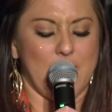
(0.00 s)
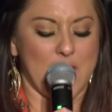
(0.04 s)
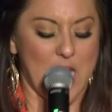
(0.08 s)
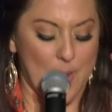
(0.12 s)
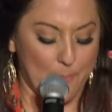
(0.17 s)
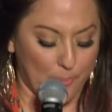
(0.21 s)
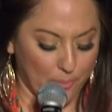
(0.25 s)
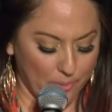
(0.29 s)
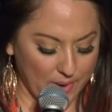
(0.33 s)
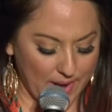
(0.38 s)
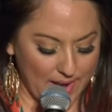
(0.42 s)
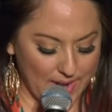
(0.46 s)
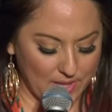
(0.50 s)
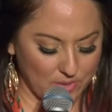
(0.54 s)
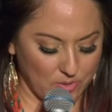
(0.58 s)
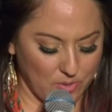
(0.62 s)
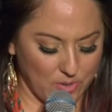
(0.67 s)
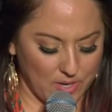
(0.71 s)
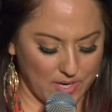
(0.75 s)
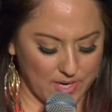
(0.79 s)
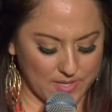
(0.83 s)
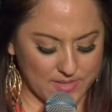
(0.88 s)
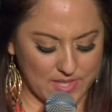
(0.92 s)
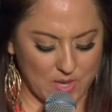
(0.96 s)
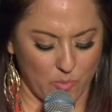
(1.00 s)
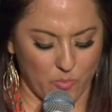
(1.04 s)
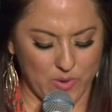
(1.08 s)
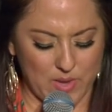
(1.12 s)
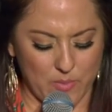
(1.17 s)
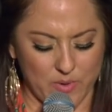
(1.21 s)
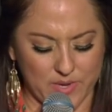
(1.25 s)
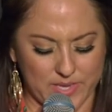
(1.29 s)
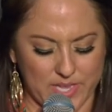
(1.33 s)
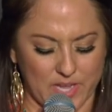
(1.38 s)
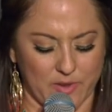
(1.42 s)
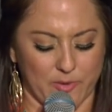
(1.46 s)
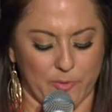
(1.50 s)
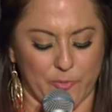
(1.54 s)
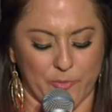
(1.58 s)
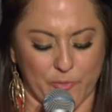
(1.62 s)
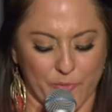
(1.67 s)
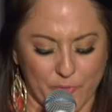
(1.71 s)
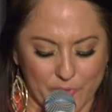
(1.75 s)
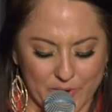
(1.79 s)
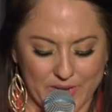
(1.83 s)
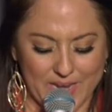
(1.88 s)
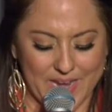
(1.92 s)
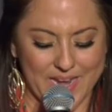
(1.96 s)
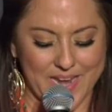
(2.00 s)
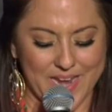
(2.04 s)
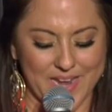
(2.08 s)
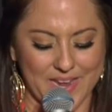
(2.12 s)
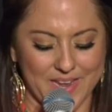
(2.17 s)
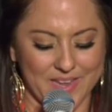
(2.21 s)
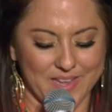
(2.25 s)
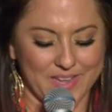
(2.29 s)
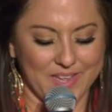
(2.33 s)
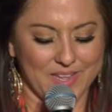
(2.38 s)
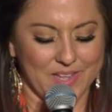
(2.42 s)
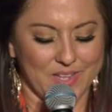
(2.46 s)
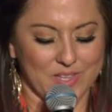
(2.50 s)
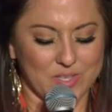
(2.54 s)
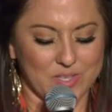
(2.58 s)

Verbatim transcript: And I pray, Lord, that we would get free